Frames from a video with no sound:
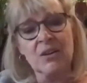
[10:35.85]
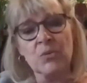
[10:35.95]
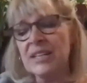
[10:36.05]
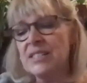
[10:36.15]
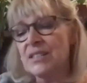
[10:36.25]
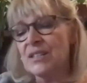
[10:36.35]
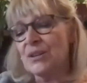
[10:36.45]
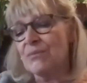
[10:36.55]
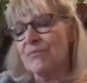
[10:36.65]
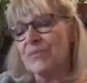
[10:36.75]

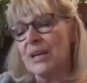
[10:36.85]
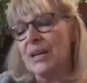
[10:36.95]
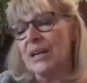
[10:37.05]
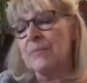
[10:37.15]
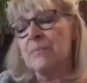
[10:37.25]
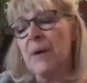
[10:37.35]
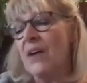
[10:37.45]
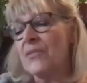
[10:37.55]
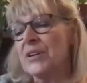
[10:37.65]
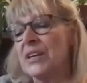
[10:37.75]
racism, and
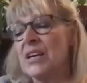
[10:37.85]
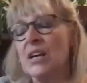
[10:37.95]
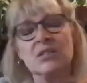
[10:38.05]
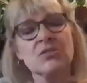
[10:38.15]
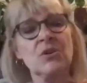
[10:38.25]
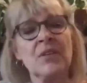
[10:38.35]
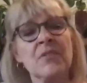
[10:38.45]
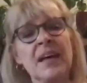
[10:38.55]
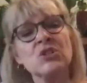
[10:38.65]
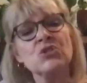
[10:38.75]
poverty
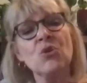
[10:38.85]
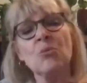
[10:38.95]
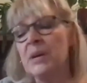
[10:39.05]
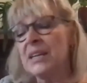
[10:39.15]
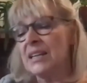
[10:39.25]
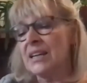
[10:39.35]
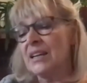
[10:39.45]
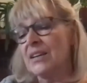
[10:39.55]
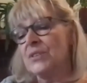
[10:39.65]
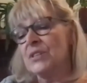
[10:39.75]
that so many
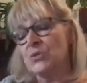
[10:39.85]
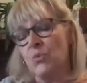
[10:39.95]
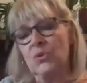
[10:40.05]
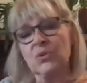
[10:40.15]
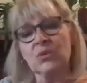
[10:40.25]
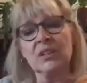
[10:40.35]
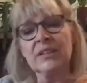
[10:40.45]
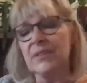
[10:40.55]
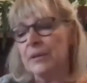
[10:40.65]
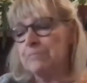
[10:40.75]
in this world
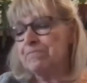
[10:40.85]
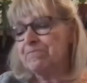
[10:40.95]
live in.